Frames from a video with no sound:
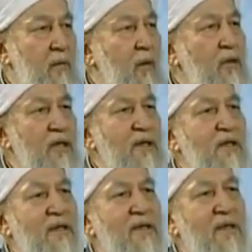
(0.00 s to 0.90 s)
What
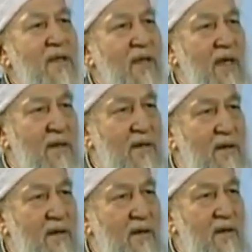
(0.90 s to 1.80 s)
justice is in that?
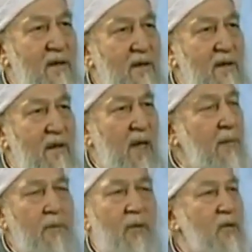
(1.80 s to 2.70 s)

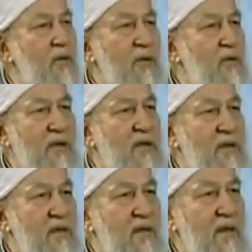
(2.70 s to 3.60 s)
Absolutely no
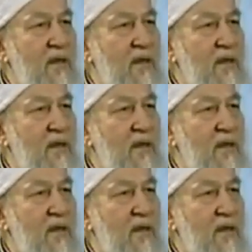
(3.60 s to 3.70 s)
justice.